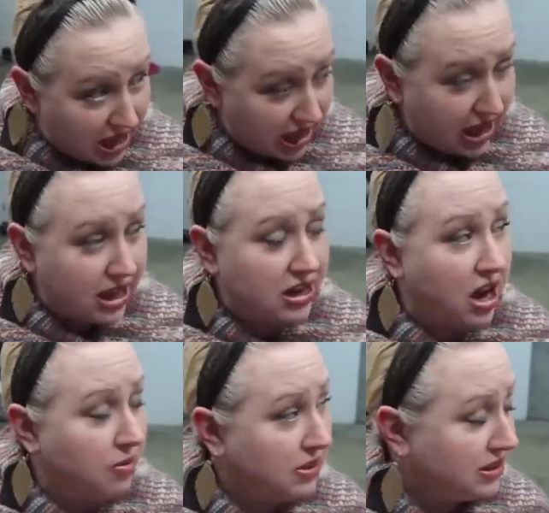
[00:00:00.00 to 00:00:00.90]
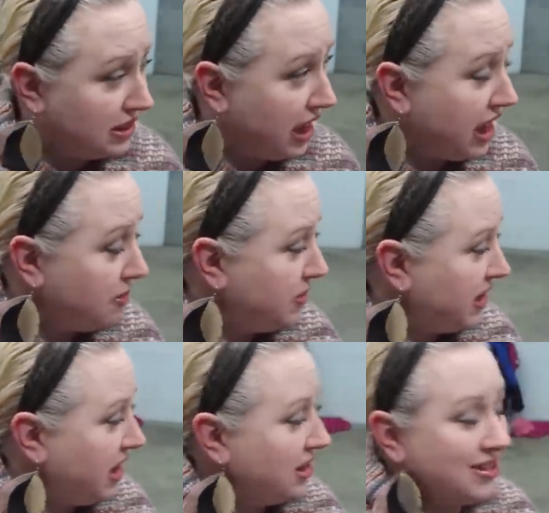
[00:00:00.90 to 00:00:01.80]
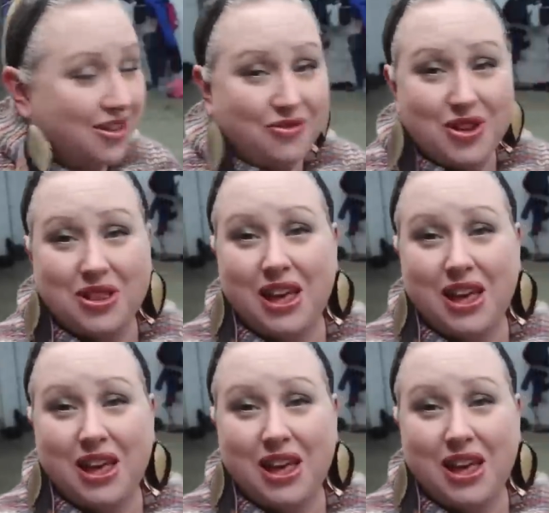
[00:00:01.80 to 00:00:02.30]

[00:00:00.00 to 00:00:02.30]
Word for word: and I was sad because I feel